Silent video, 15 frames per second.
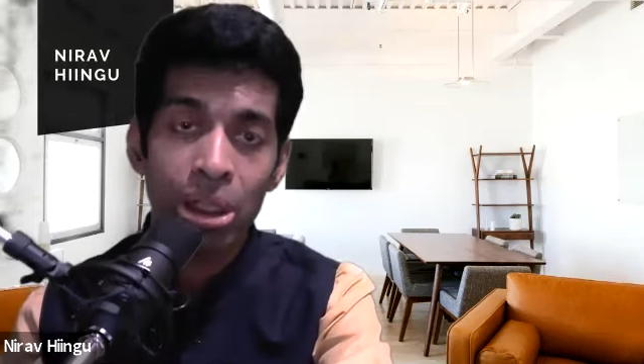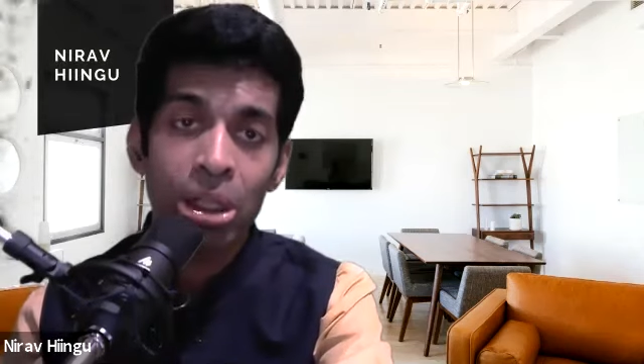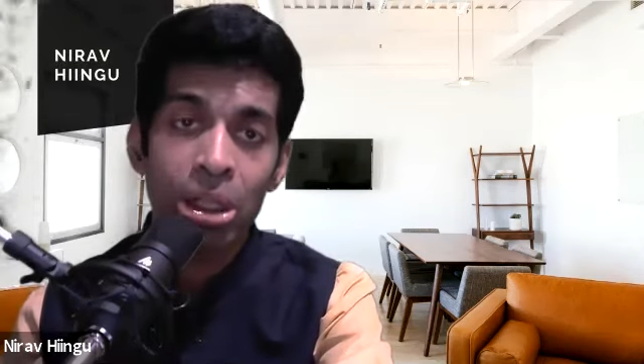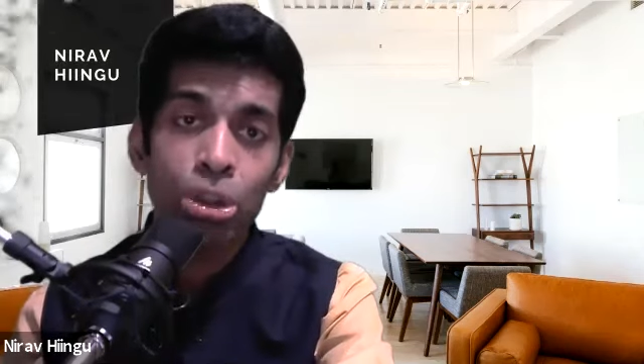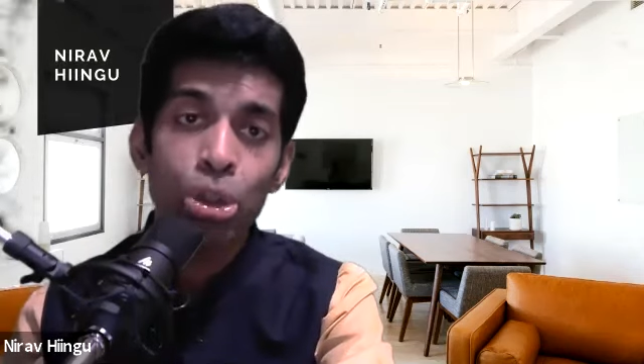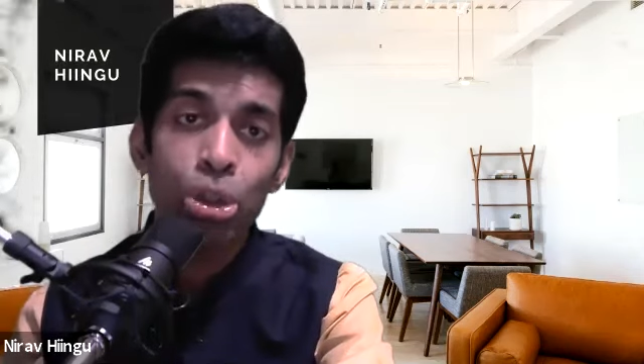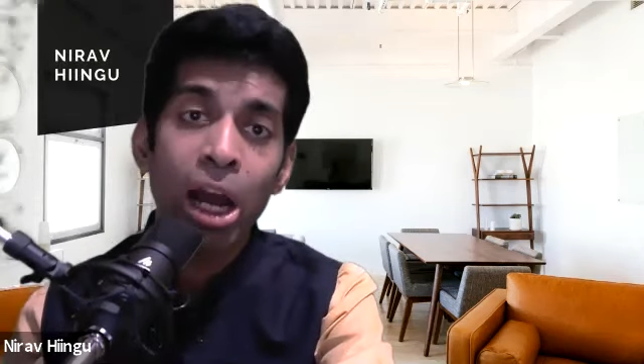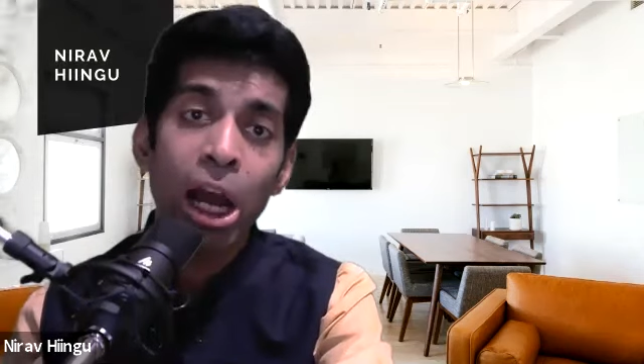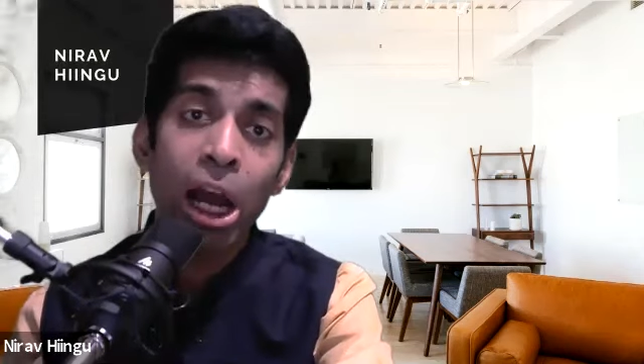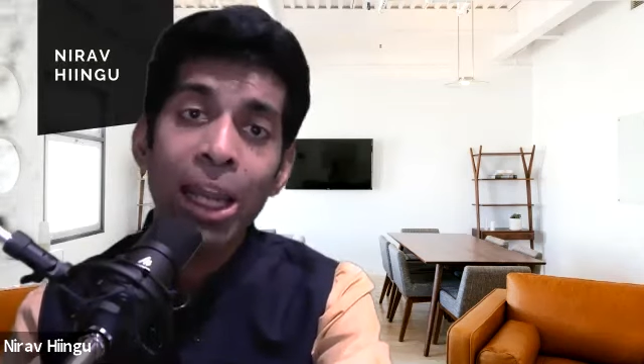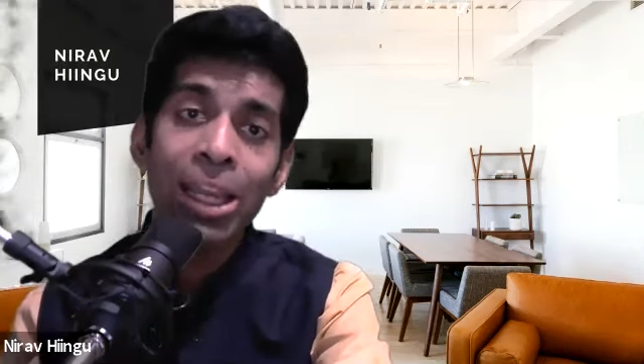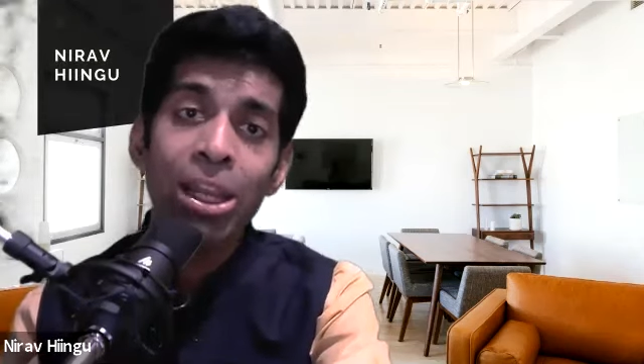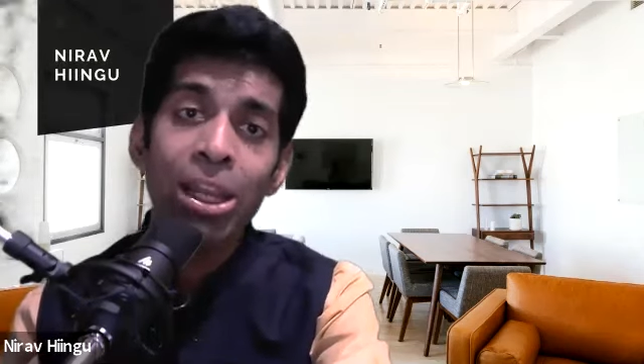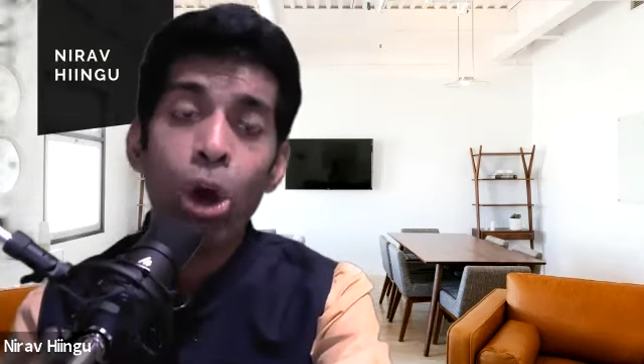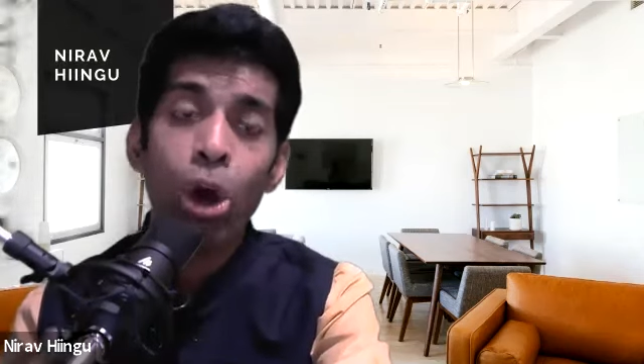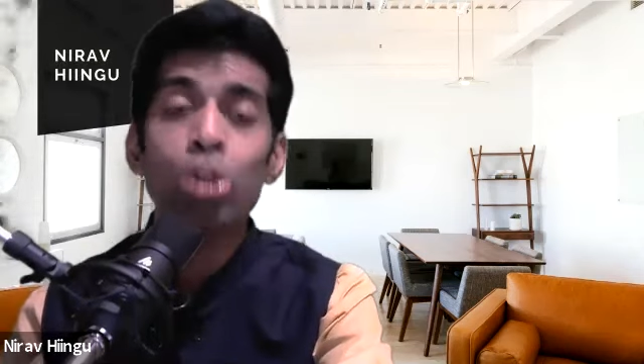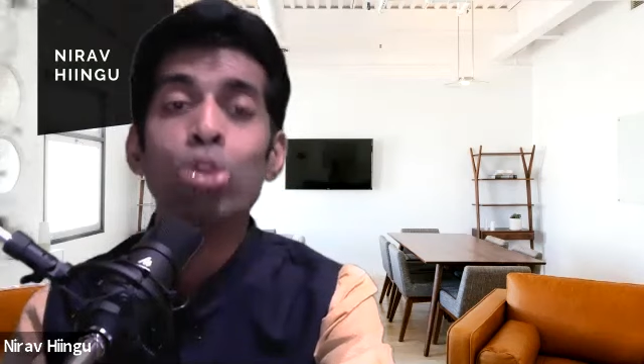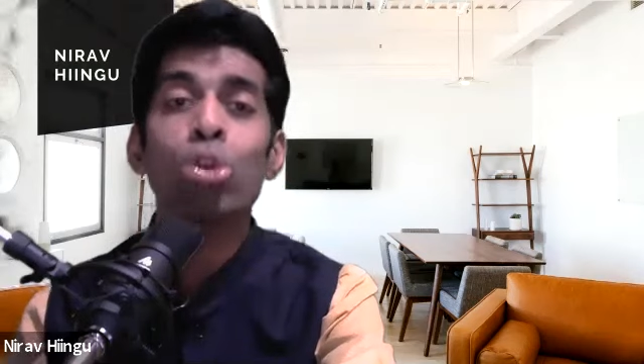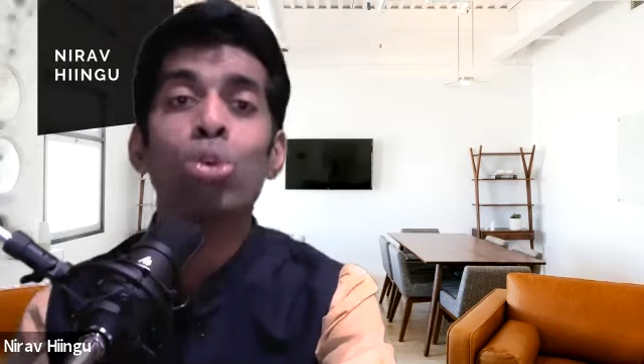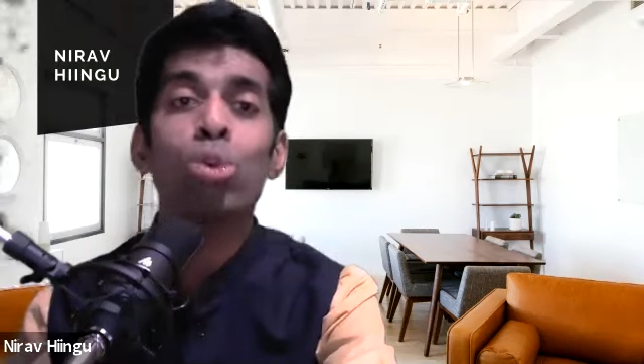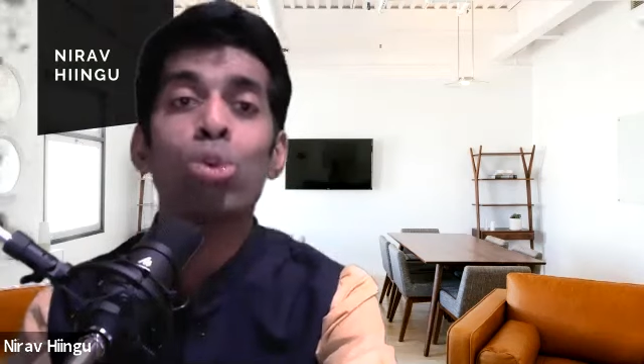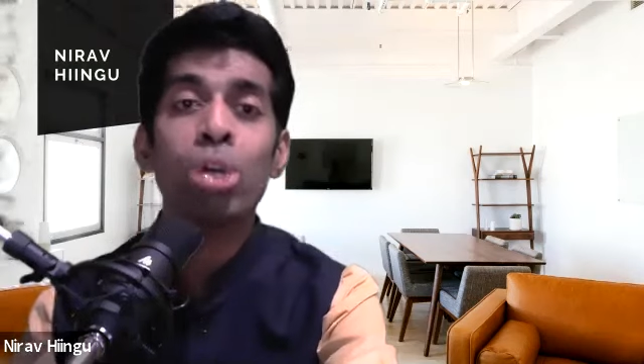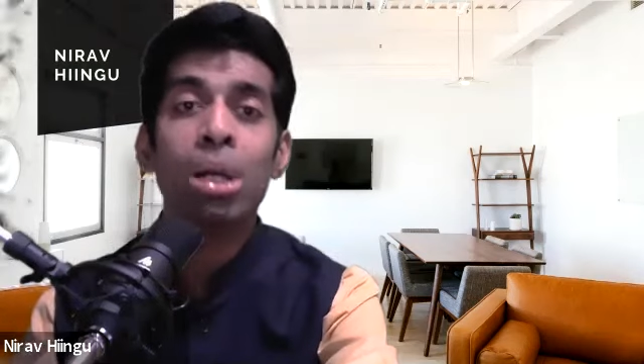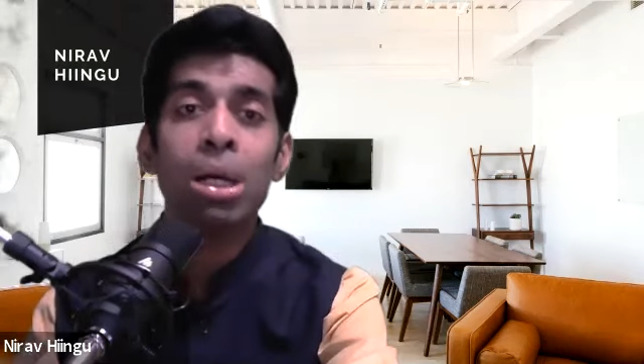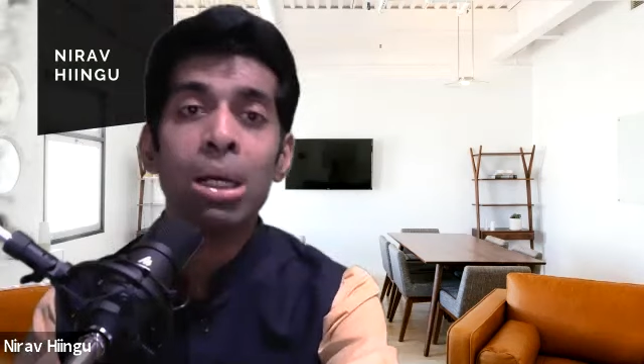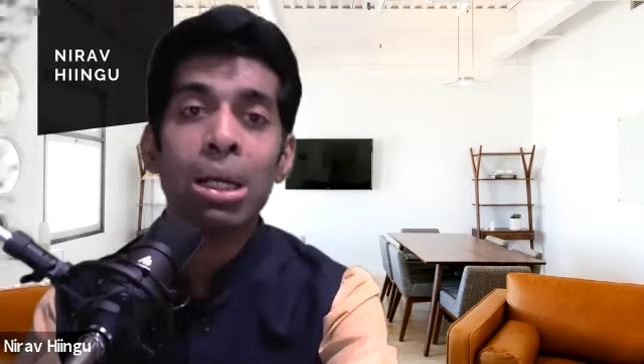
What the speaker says: So I also look